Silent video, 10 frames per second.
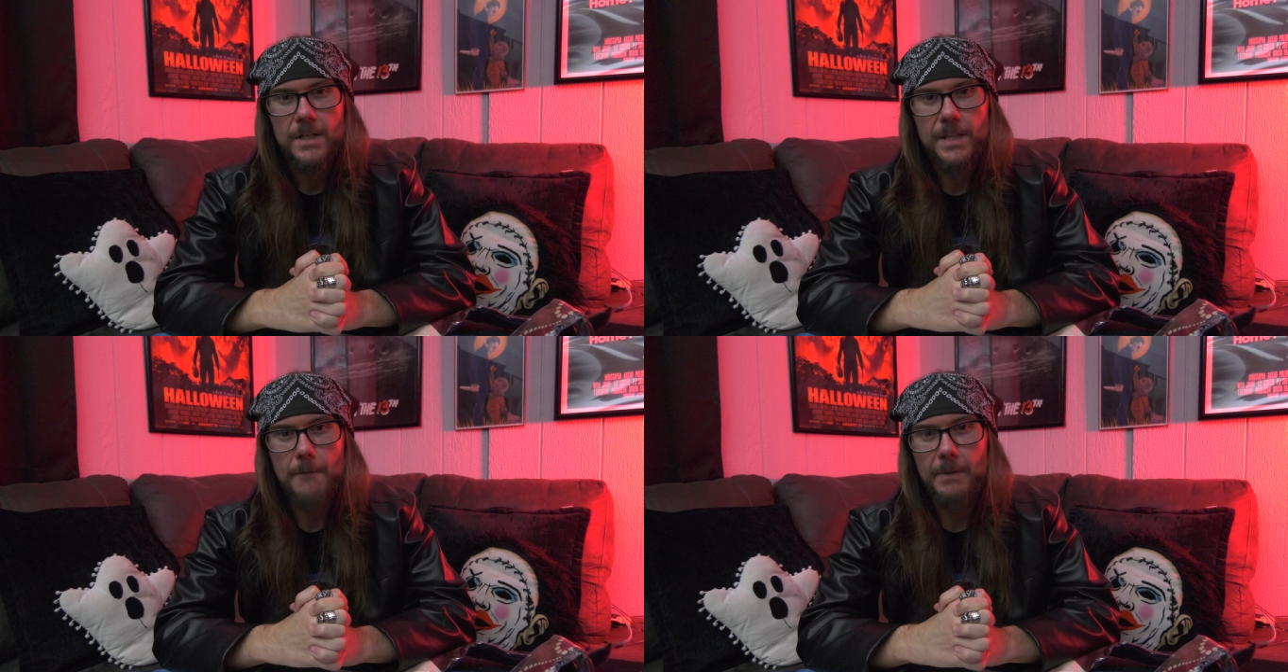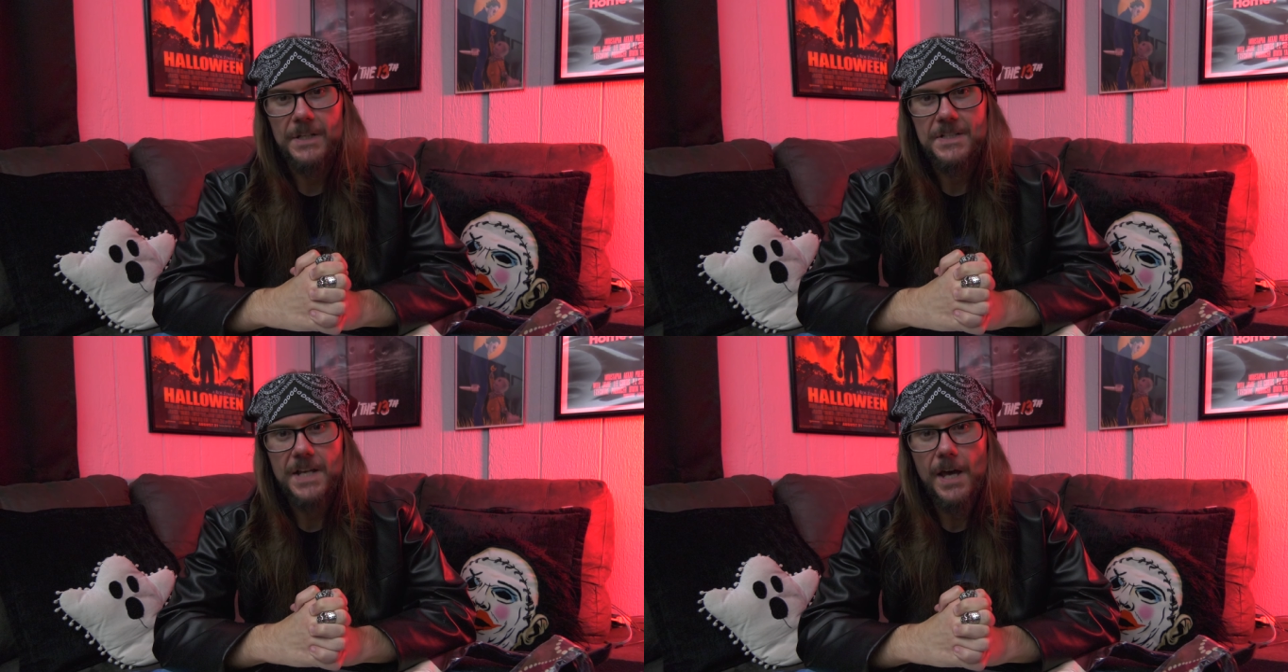That
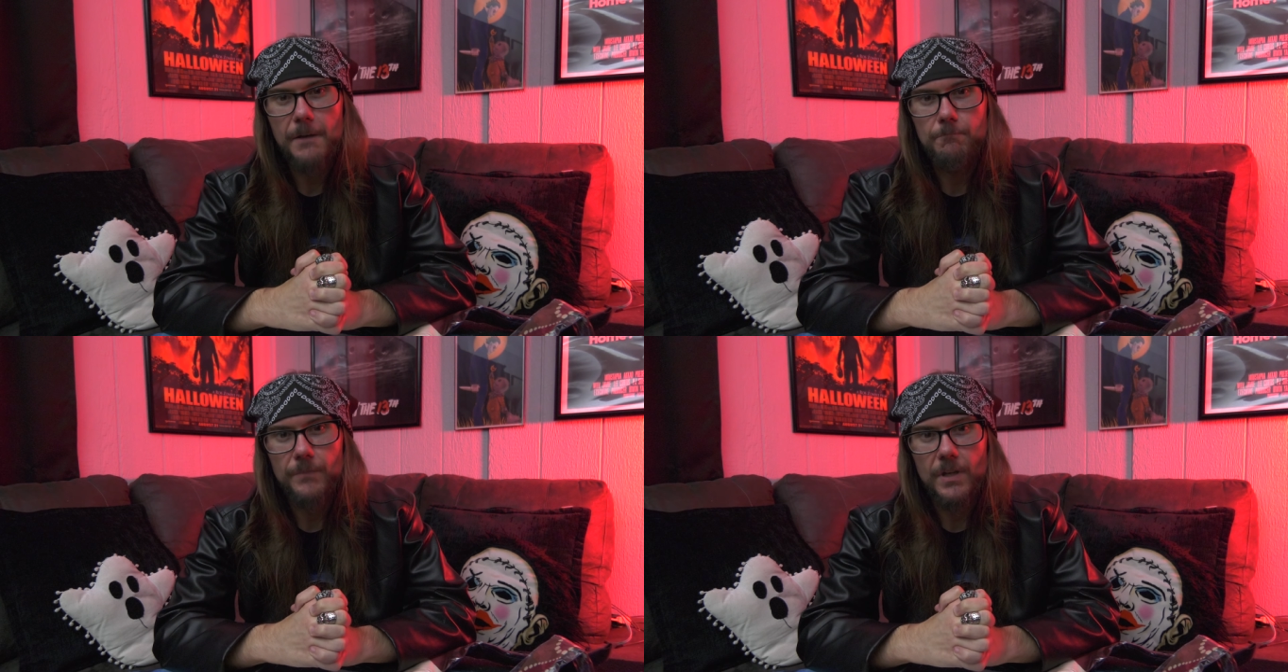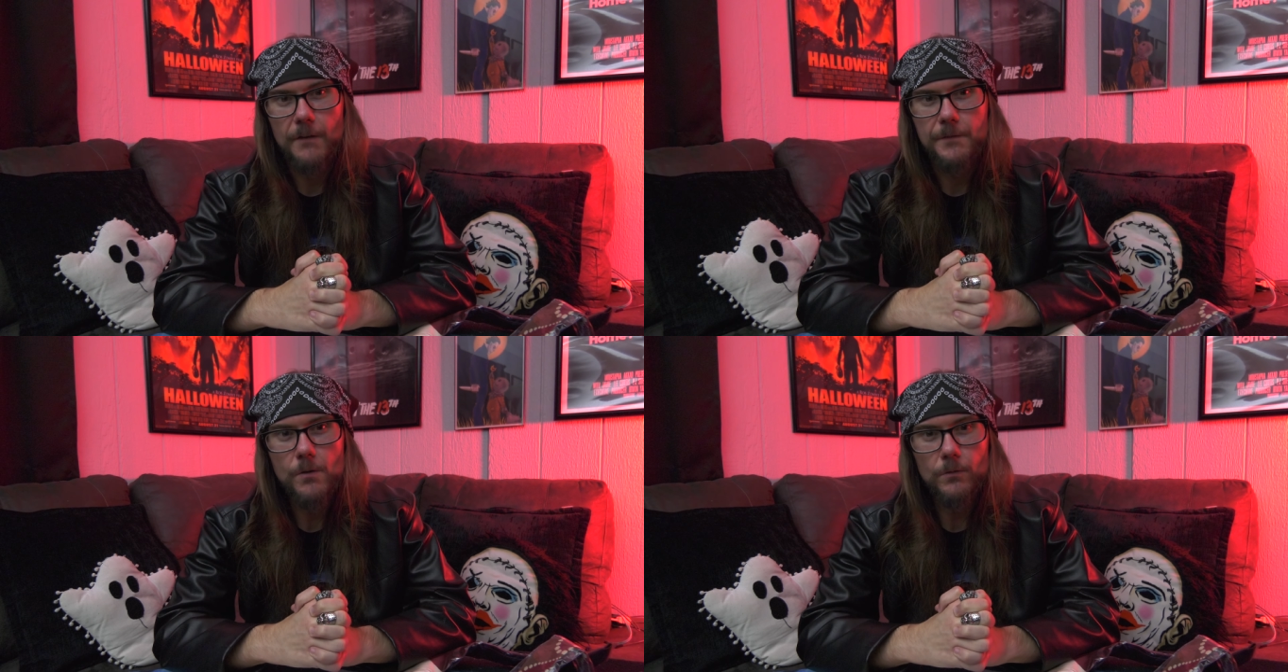being said,
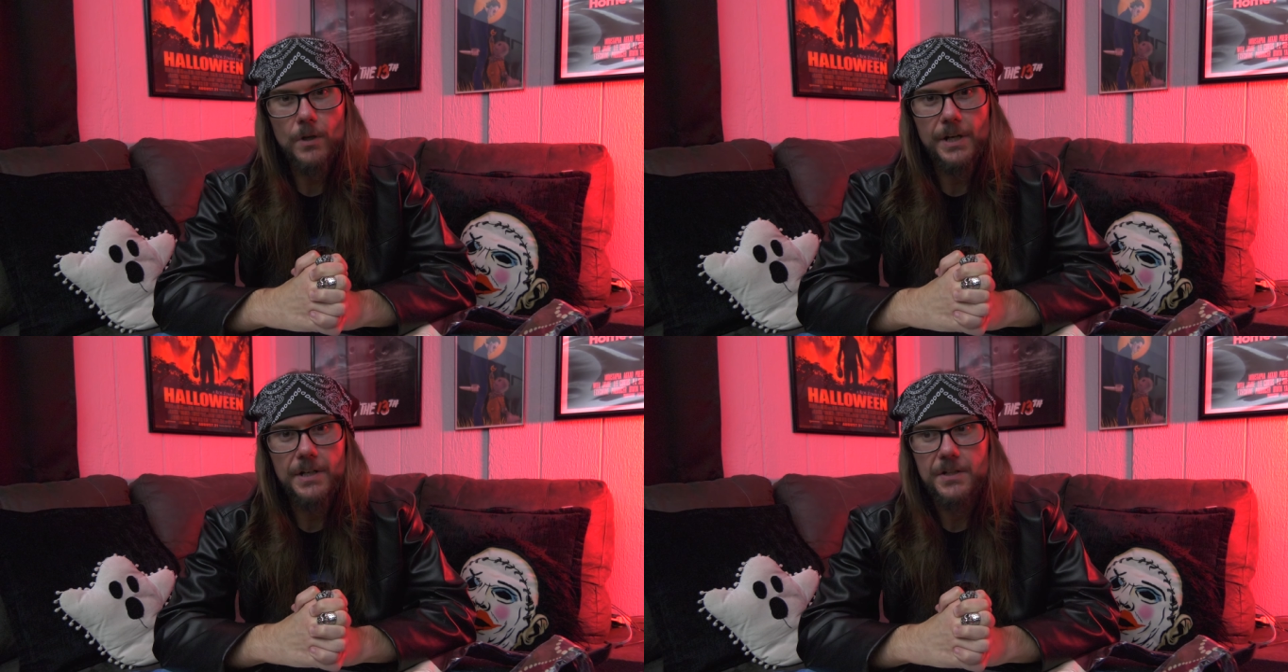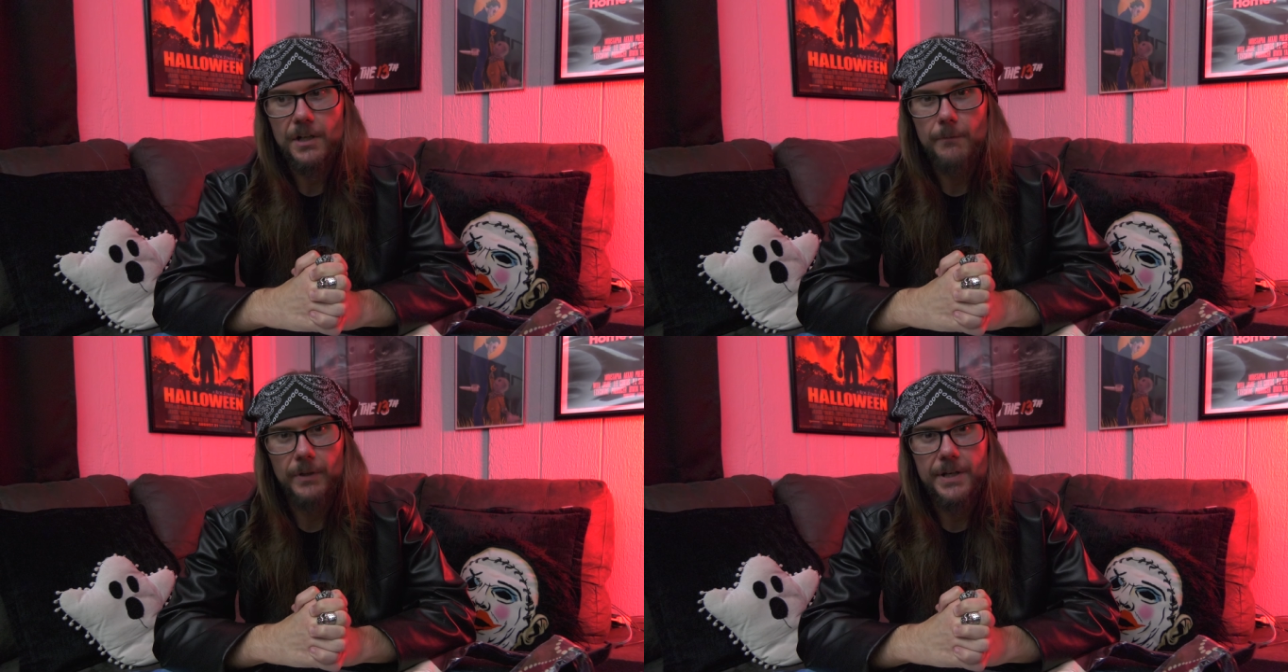if you're looking to
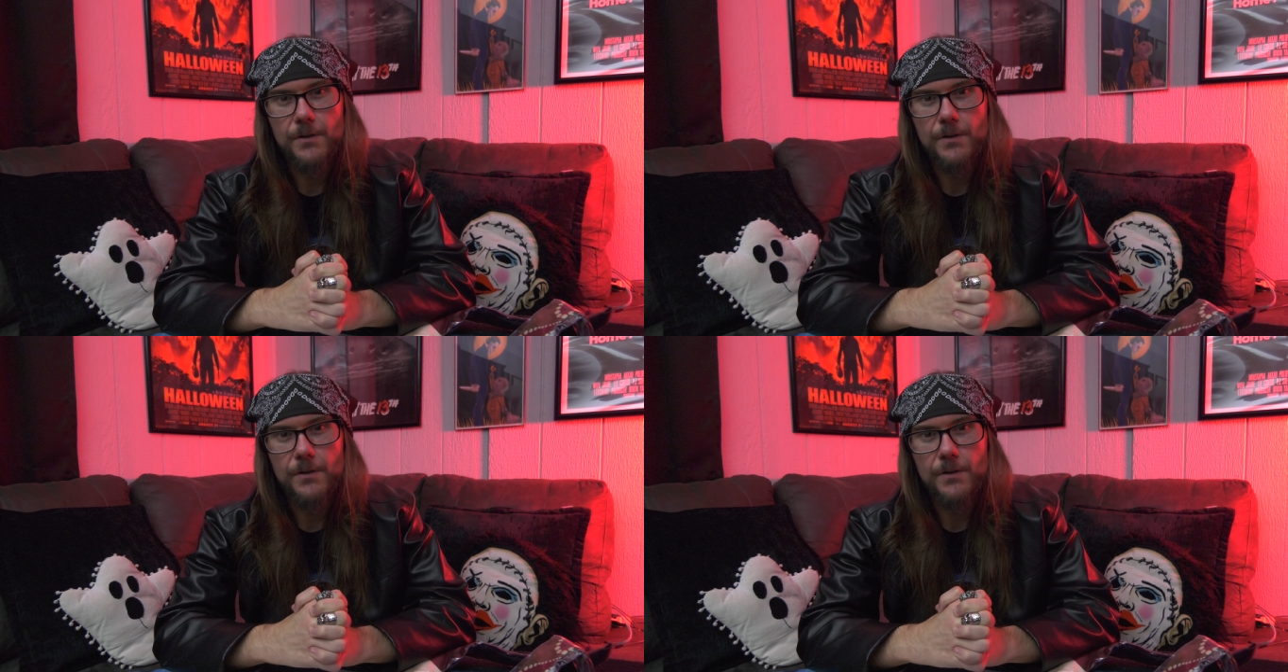complete